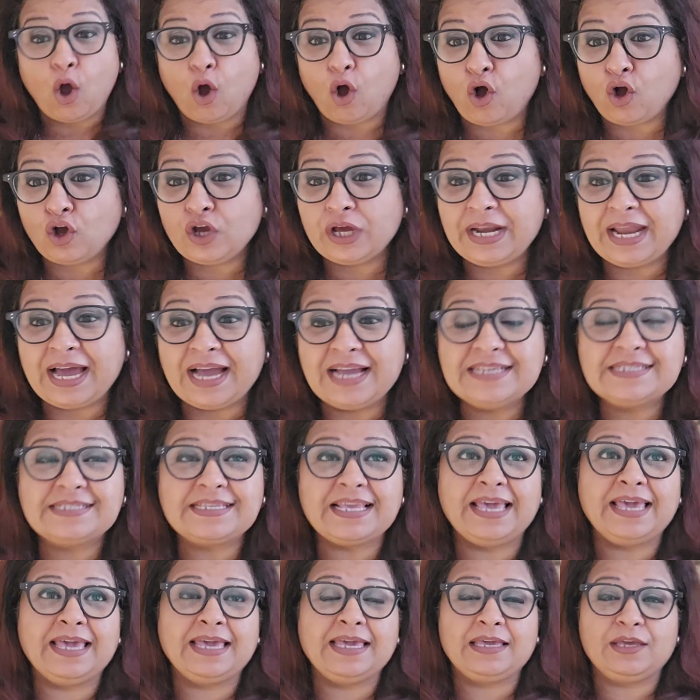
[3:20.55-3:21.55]

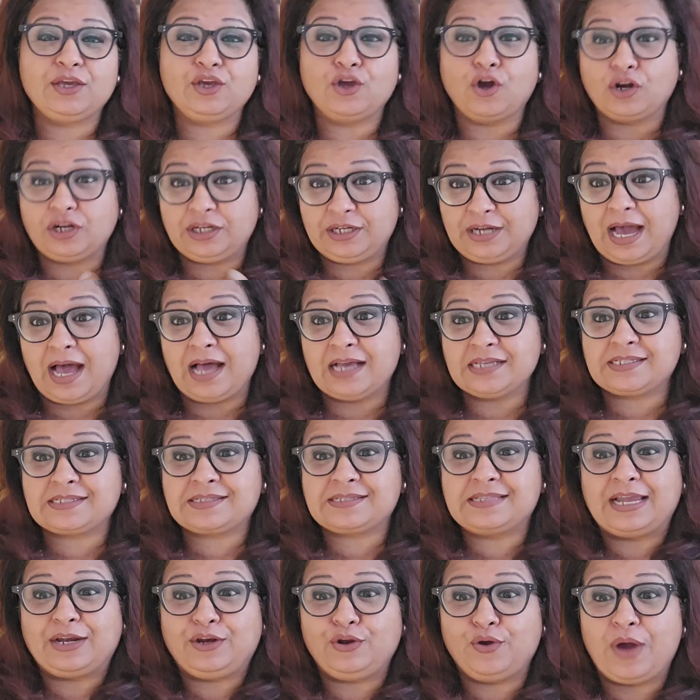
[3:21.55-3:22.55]
organizing your tasks
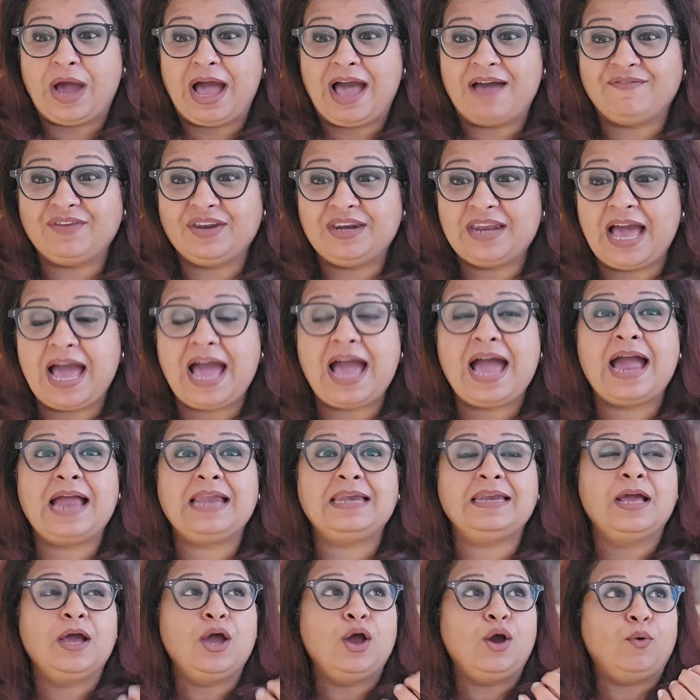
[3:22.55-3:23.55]
that you have in
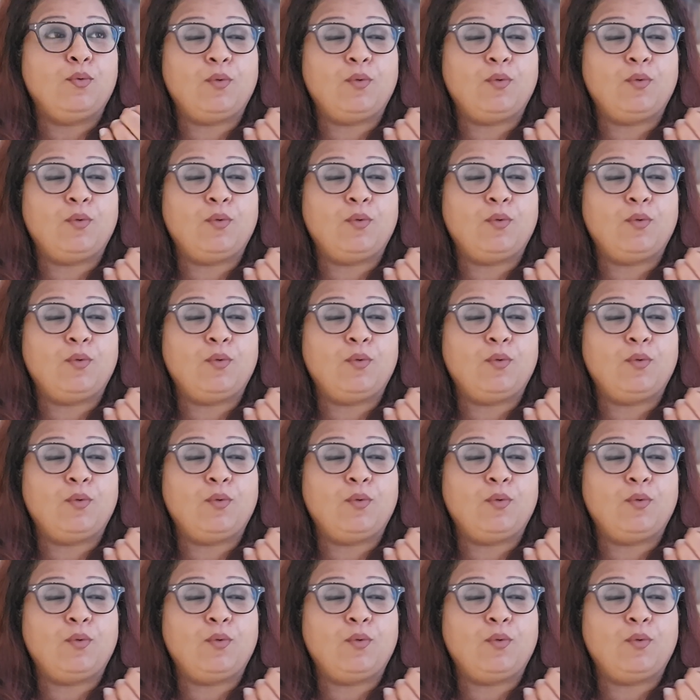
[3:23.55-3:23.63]
hand,